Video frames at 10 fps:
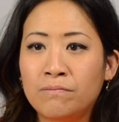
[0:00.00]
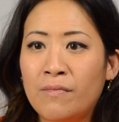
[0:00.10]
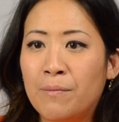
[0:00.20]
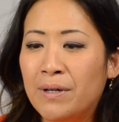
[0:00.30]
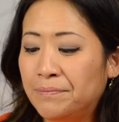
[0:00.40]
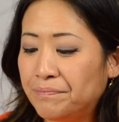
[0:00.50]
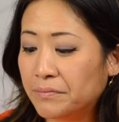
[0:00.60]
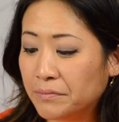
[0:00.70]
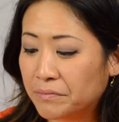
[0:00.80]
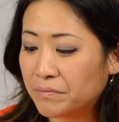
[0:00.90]
but
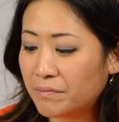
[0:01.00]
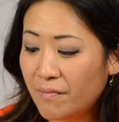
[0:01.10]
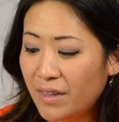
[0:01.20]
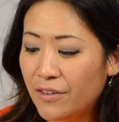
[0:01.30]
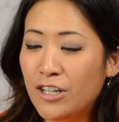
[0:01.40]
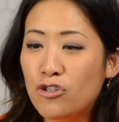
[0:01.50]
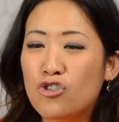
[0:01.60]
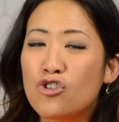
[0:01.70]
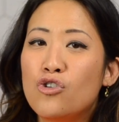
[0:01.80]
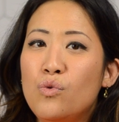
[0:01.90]
I think
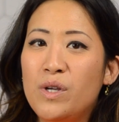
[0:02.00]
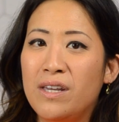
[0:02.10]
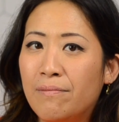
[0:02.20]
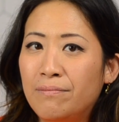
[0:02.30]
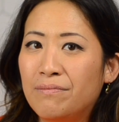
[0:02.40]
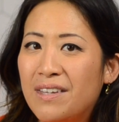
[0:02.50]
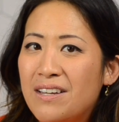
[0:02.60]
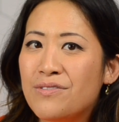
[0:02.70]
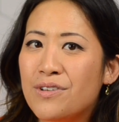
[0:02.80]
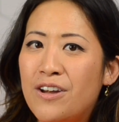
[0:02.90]
chewy
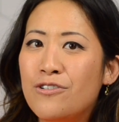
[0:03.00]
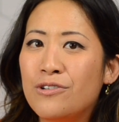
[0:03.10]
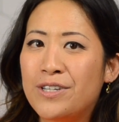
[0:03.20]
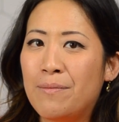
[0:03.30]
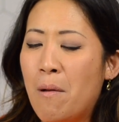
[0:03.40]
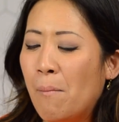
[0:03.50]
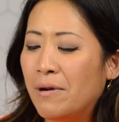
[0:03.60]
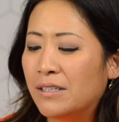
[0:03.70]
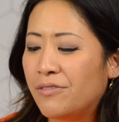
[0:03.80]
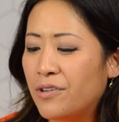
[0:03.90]
is an understatement
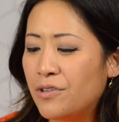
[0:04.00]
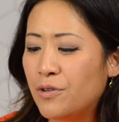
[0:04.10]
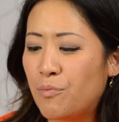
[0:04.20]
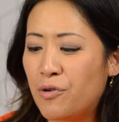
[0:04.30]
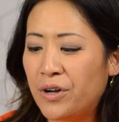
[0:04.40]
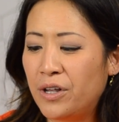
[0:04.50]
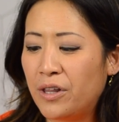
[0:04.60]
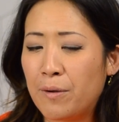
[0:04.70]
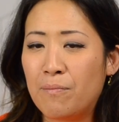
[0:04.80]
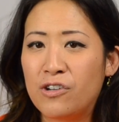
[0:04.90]
because this is pretty
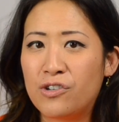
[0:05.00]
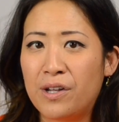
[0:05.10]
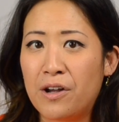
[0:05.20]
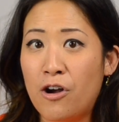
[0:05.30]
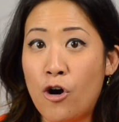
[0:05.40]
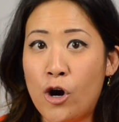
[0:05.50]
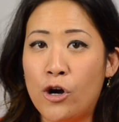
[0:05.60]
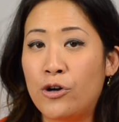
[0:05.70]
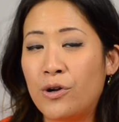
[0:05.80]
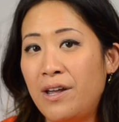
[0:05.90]
much like a
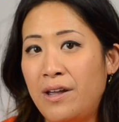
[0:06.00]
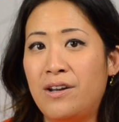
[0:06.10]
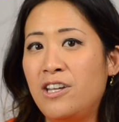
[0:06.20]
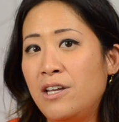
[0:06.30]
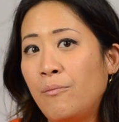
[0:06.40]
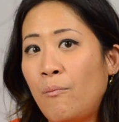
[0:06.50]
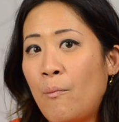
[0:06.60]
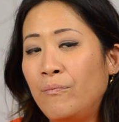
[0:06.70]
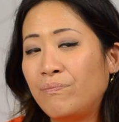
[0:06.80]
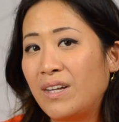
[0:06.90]
harder candy
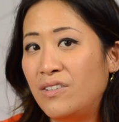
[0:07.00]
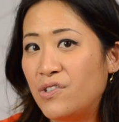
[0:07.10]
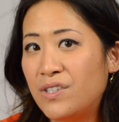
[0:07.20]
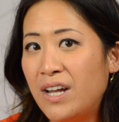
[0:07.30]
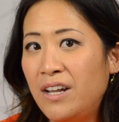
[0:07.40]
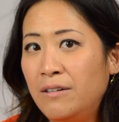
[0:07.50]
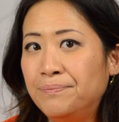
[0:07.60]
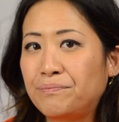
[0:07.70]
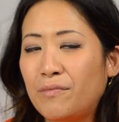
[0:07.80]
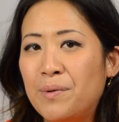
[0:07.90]
instead,
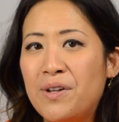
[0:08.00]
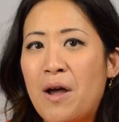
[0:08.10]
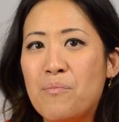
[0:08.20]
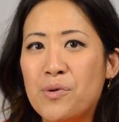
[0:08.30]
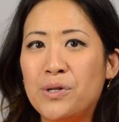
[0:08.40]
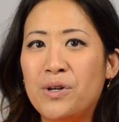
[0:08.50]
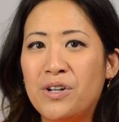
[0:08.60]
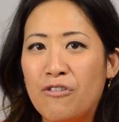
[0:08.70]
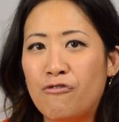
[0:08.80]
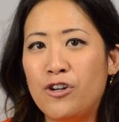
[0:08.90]
but not brittle
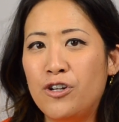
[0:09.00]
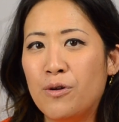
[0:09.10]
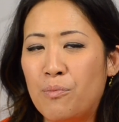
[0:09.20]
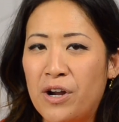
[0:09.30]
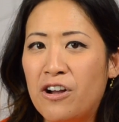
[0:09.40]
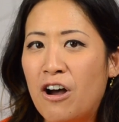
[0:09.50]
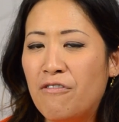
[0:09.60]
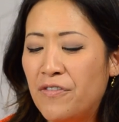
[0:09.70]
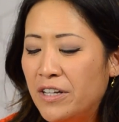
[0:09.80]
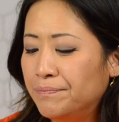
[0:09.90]
enough for you to break off
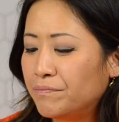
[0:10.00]
of it.